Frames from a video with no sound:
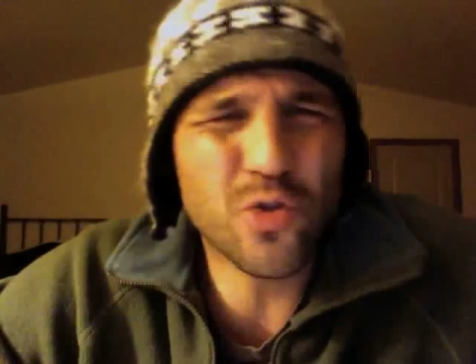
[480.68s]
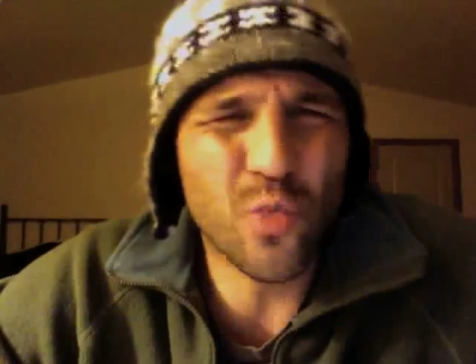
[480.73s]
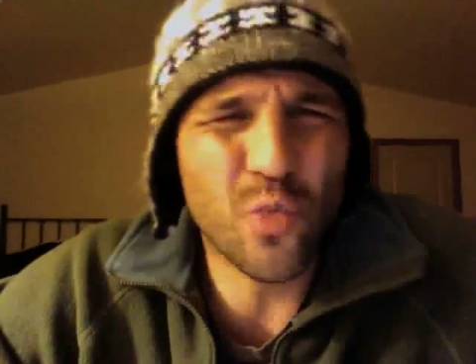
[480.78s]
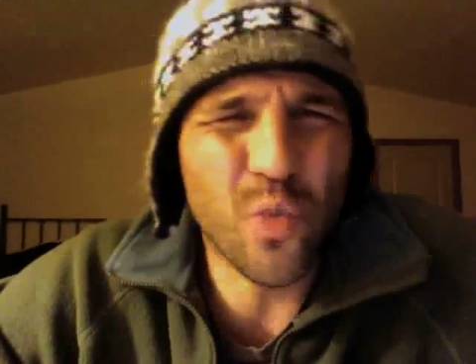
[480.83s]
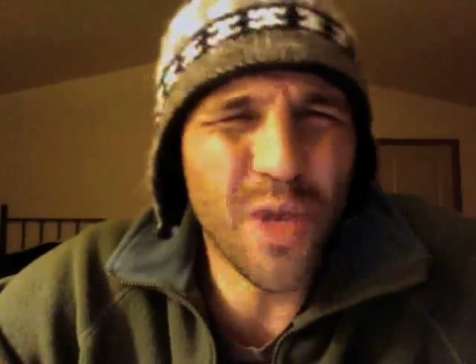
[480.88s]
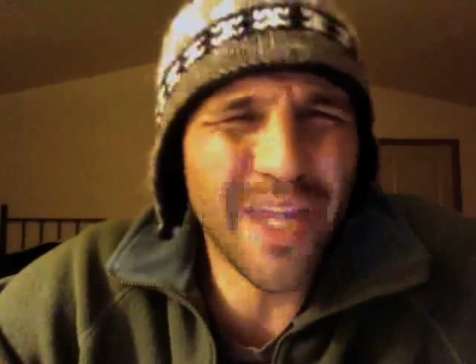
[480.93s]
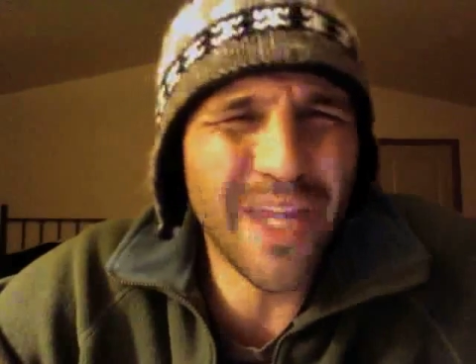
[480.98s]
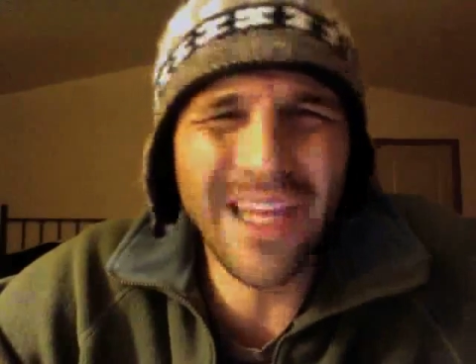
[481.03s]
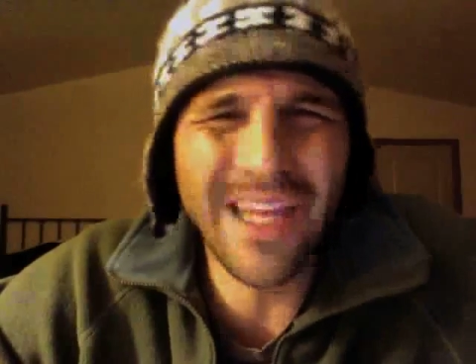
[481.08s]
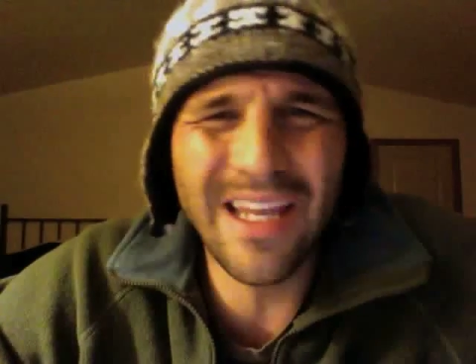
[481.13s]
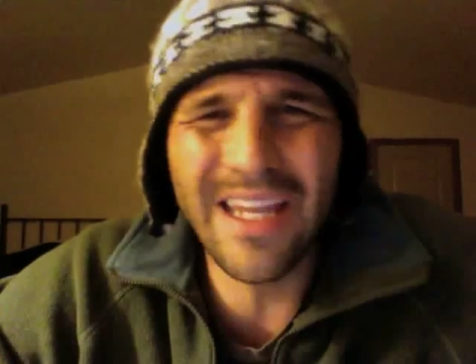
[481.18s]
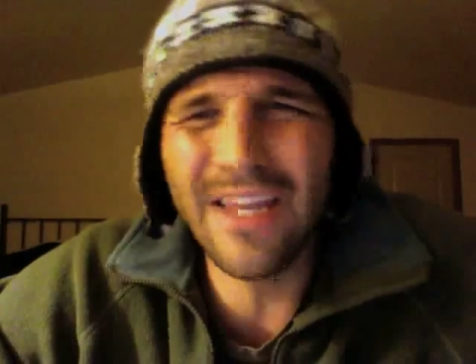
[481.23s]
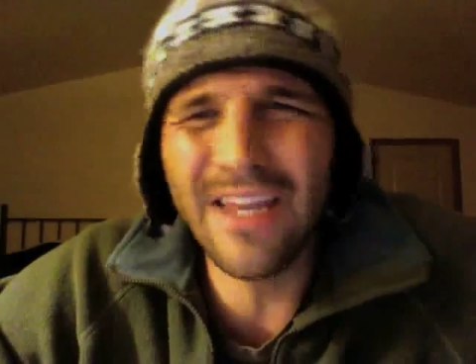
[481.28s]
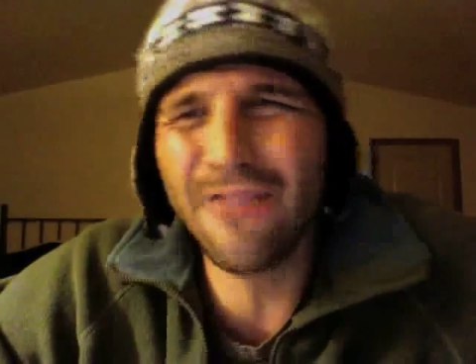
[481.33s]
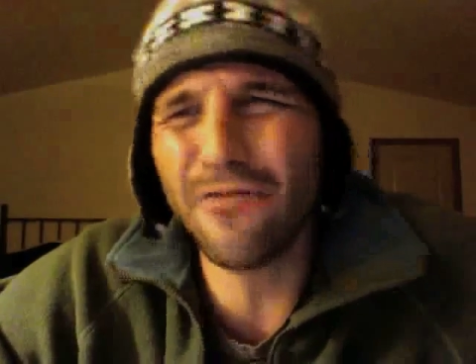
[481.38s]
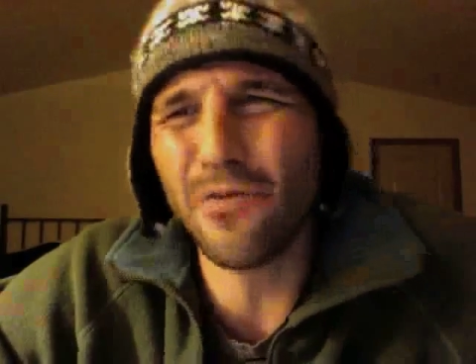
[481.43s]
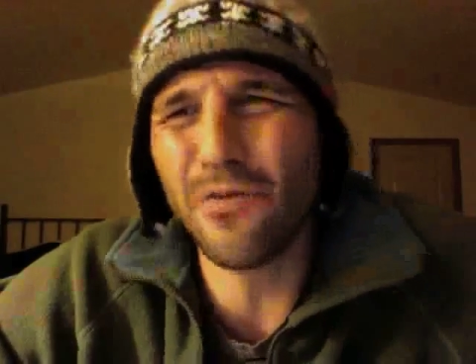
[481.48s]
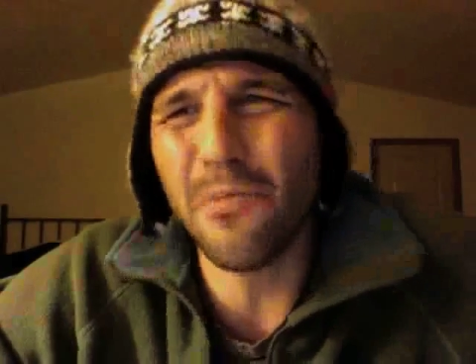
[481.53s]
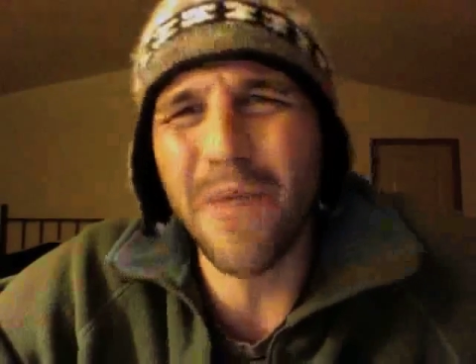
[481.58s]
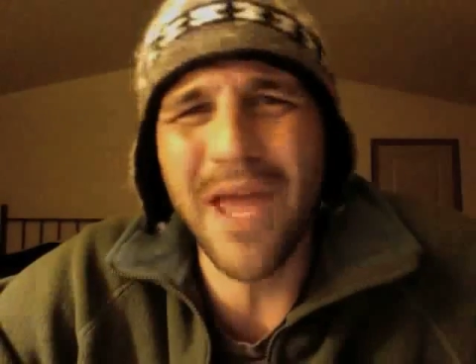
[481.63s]
wicked,
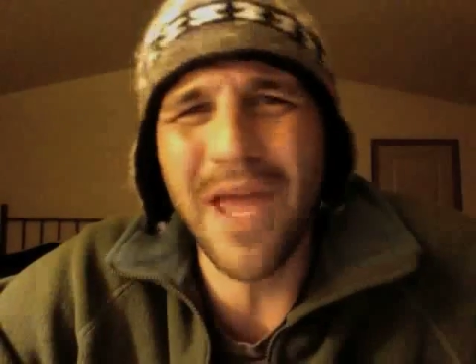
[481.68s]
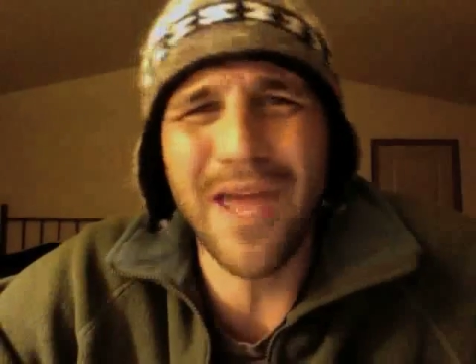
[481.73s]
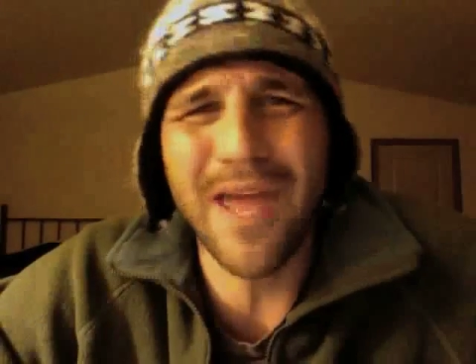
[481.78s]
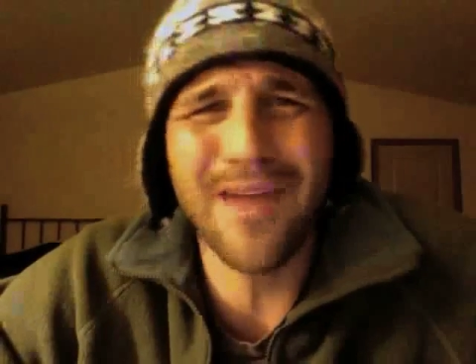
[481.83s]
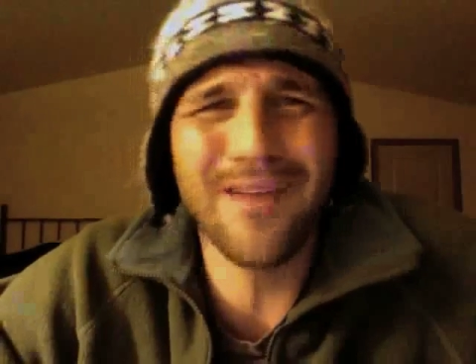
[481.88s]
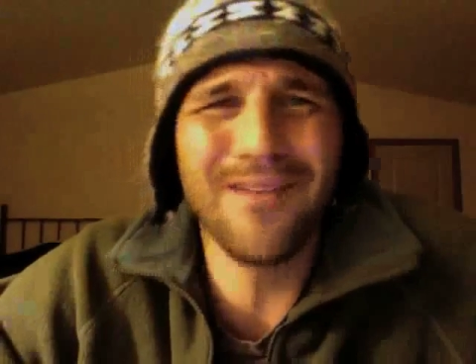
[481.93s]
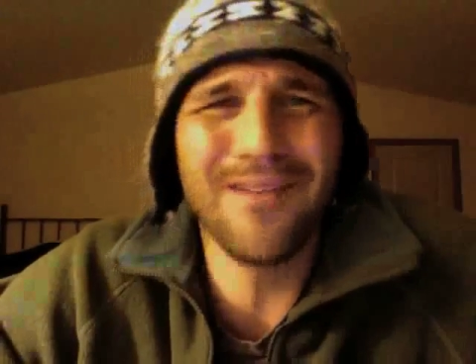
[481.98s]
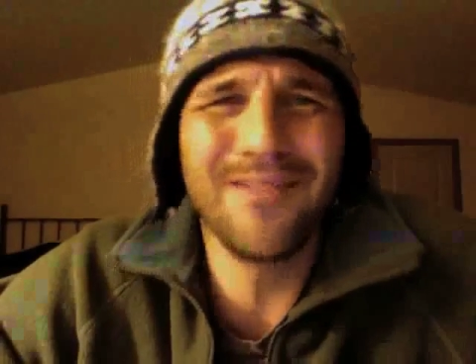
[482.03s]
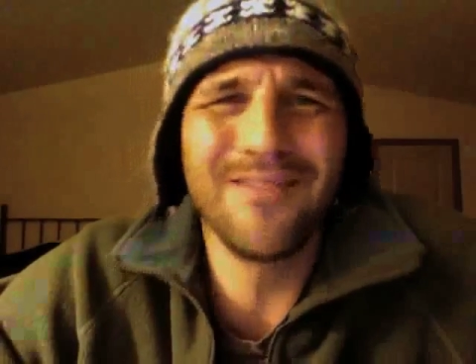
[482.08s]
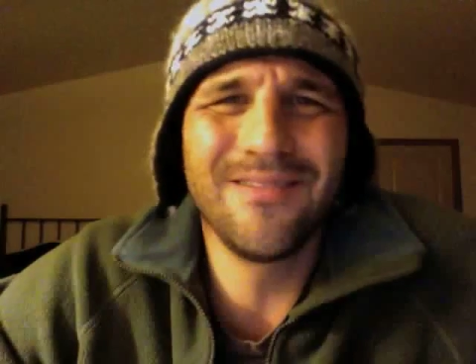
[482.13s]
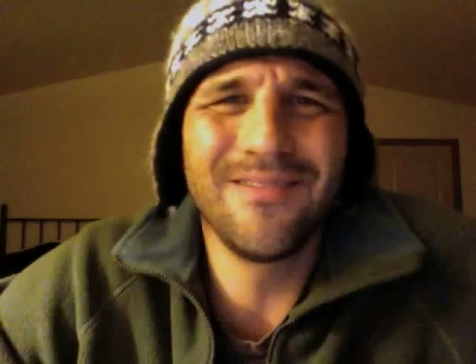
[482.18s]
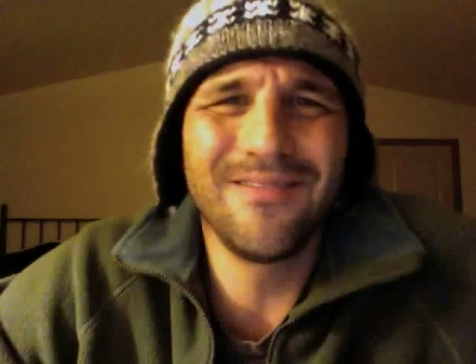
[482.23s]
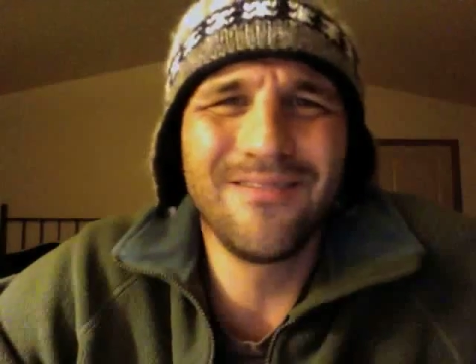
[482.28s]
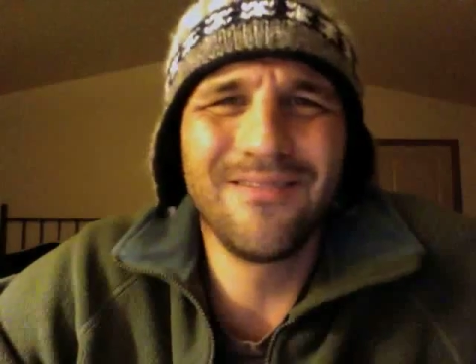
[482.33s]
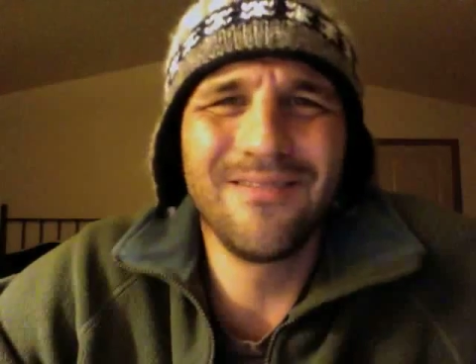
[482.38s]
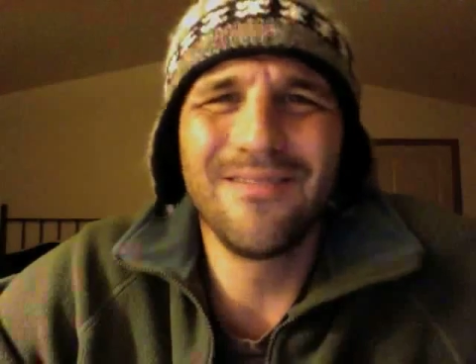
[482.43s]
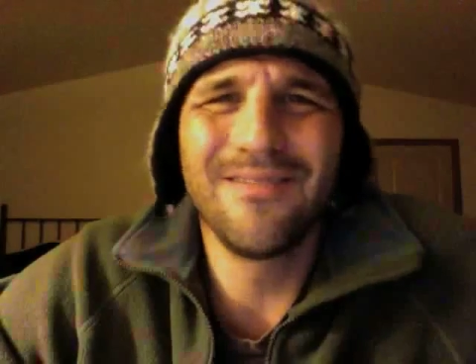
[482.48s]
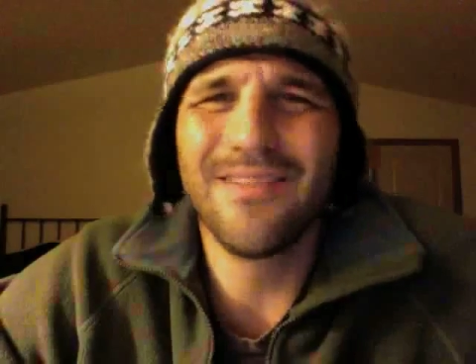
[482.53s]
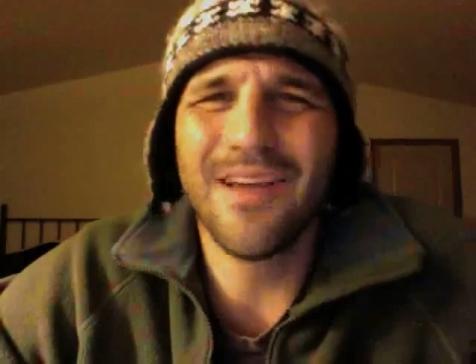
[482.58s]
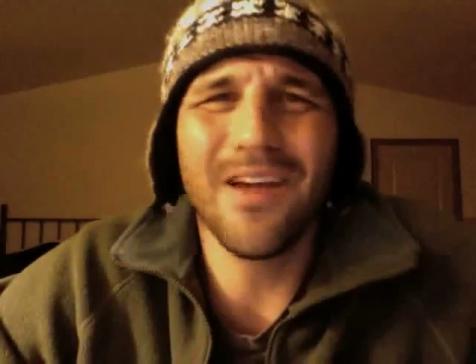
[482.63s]
evil man.
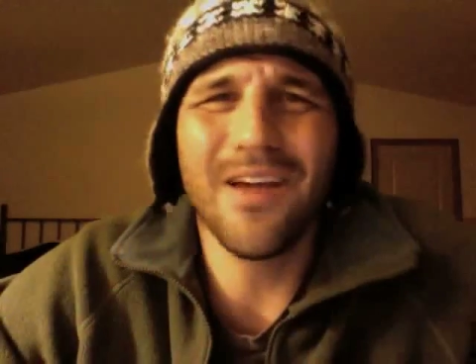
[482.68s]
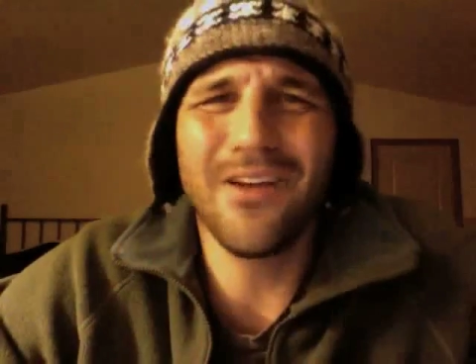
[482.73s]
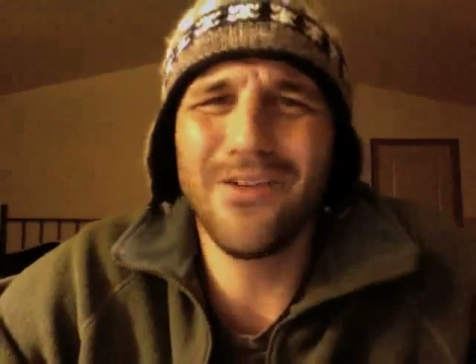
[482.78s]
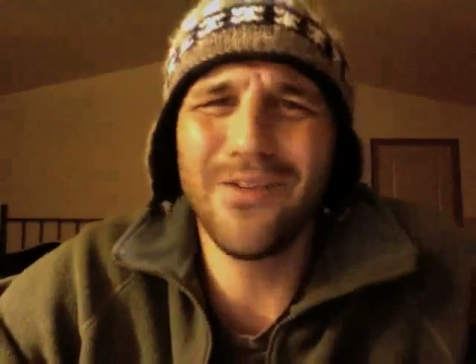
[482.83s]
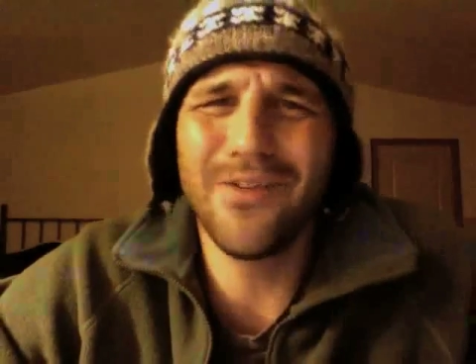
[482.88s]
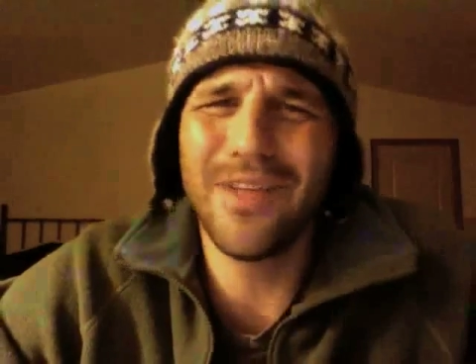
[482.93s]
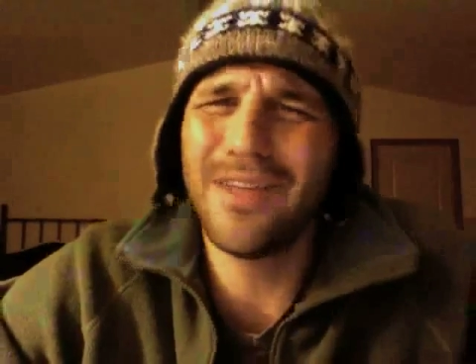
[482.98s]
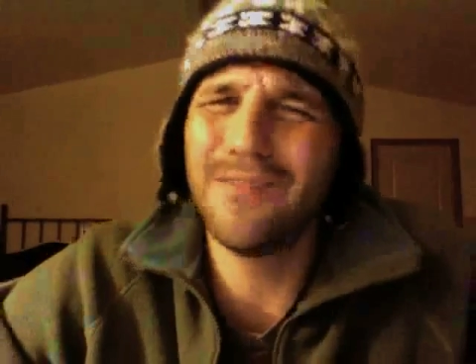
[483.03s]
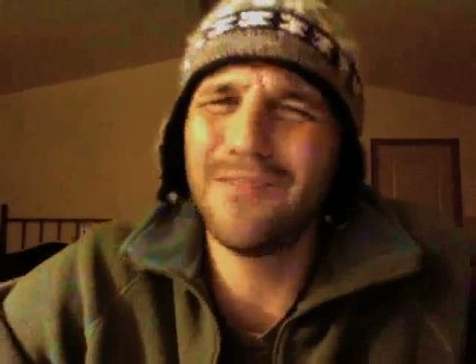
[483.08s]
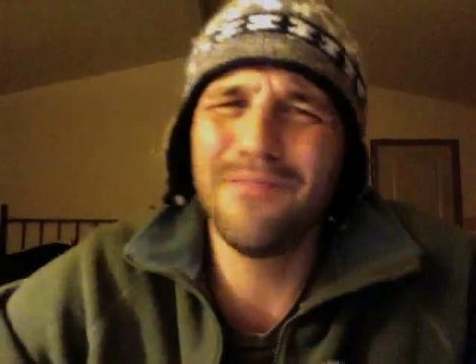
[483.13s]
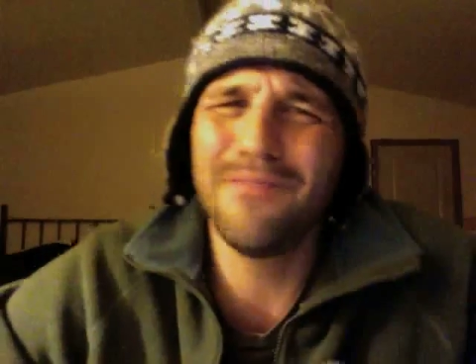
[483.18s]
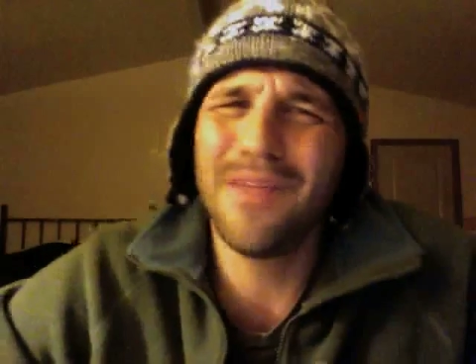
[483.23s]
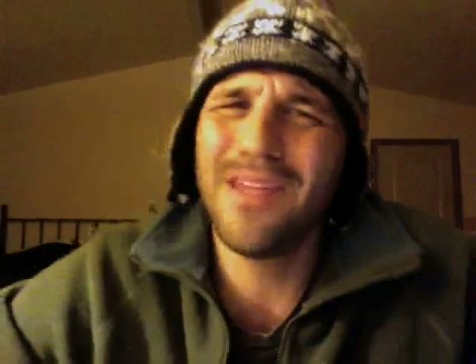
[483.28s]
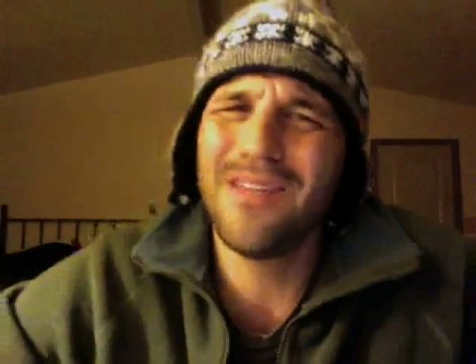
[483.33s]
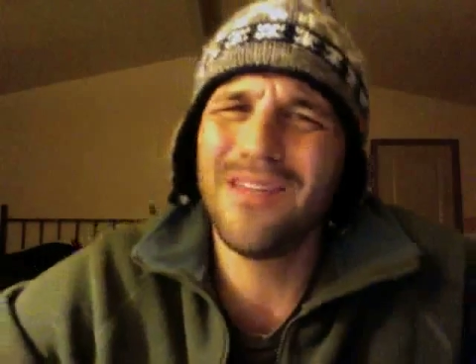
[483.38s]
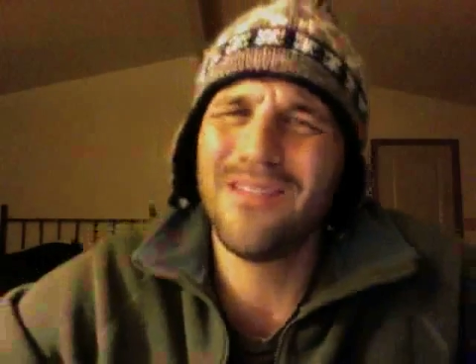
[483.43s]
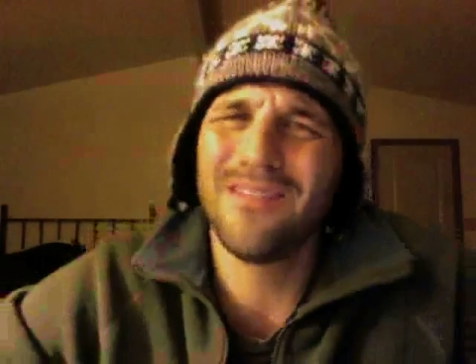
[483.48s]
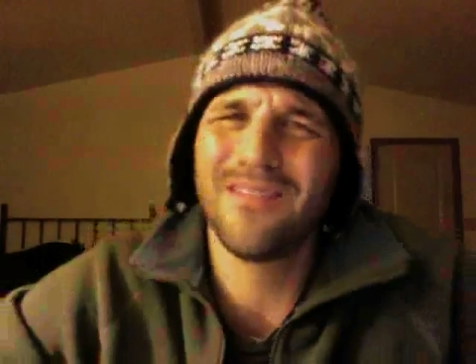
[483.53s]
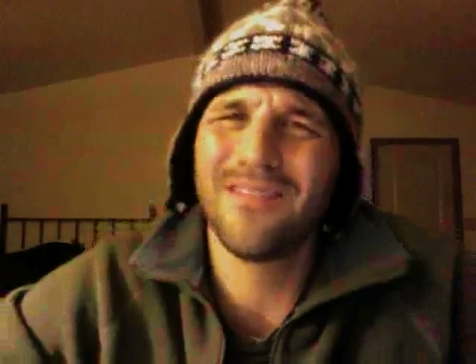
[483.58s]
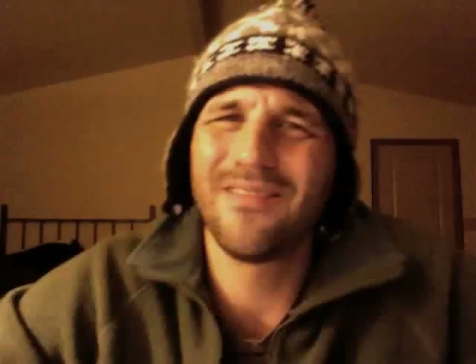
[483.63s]
Are you kidding me?